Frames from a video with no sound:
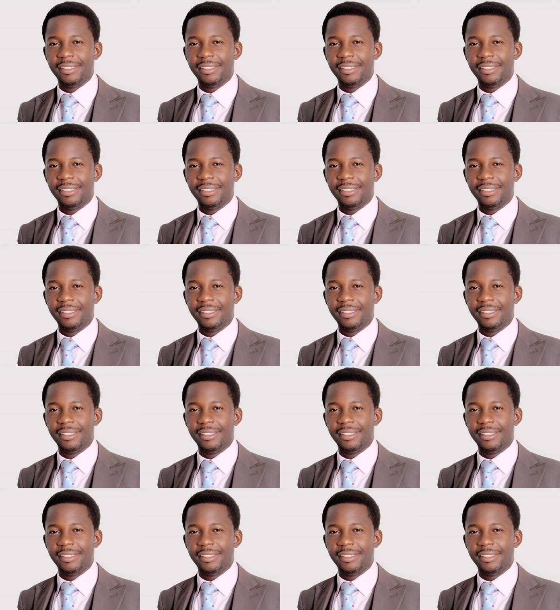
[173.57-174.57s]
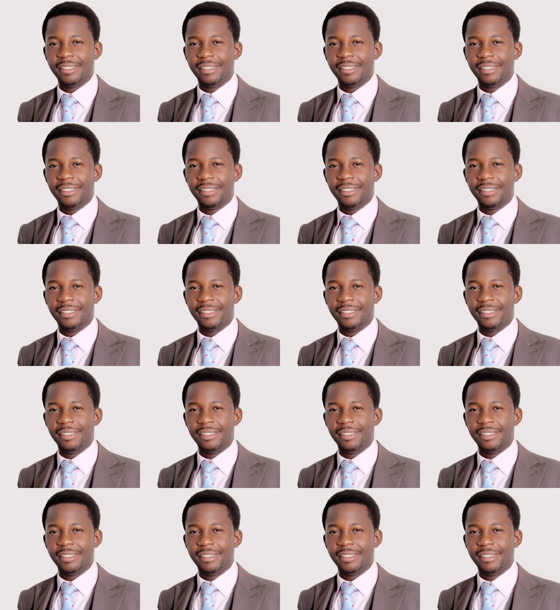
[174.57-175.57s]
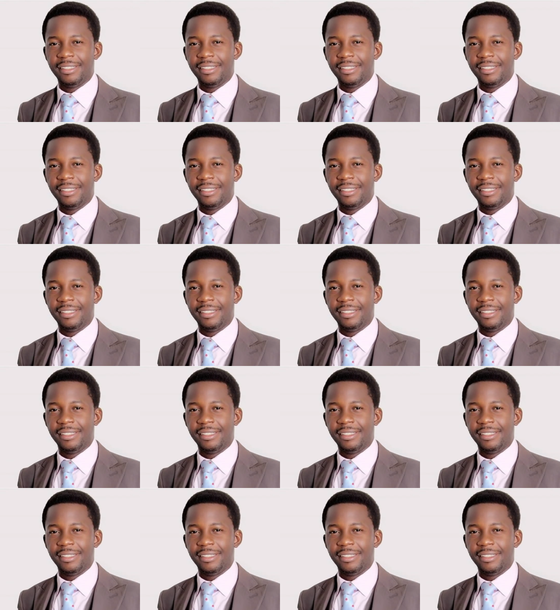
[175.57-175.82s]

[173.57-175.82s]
(no one is talking)